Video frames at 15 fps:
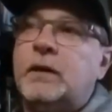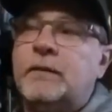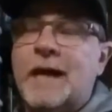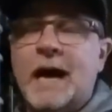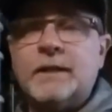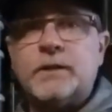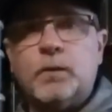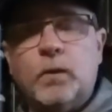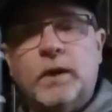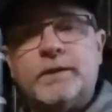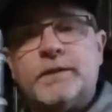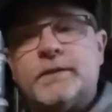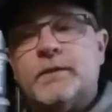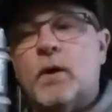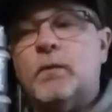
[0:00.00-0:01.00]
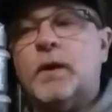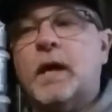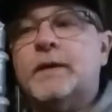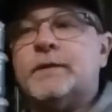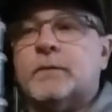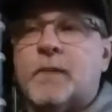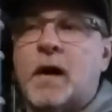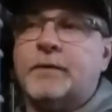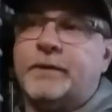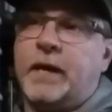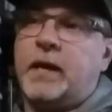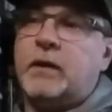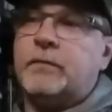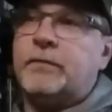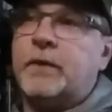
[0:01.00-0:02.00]
That's what's so nice about
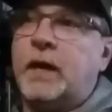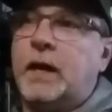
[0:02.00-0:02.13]
Dave.